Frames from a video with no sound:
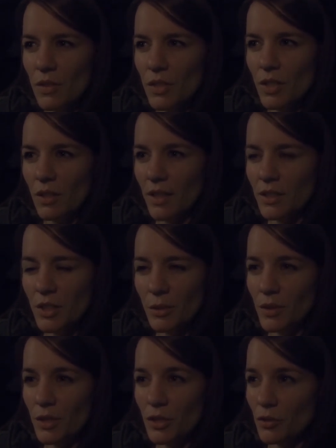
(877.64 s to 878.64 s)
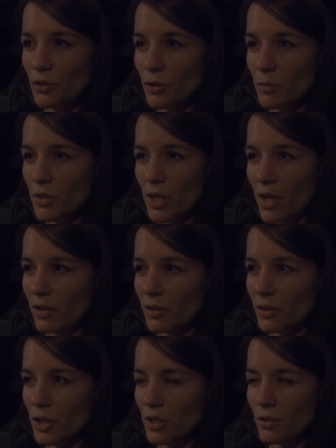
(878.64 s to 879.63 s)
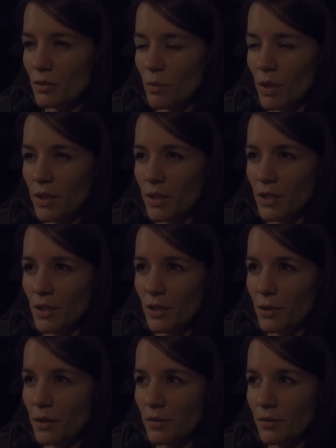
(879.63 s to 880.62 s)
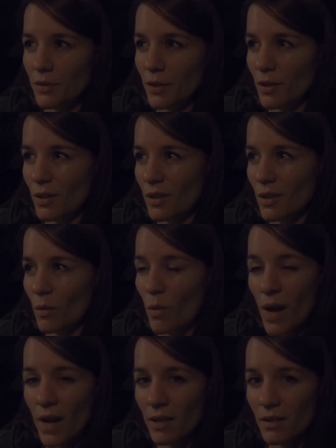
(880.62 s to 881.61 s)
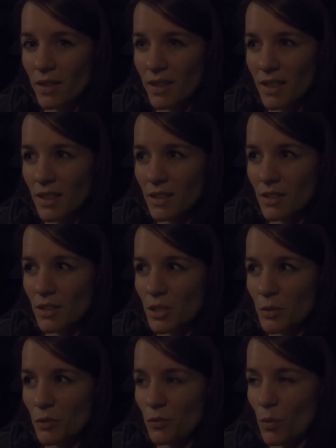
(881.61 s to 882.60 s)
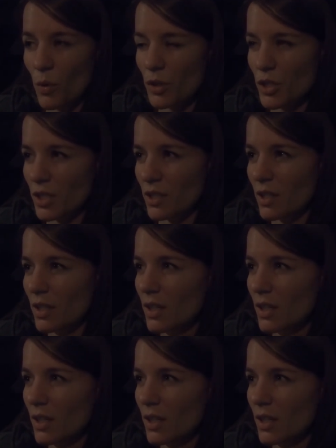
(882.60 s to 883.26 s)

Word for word: she likes doing this YouTube channel. She's wanted to do it for a while. I think since she was four, she,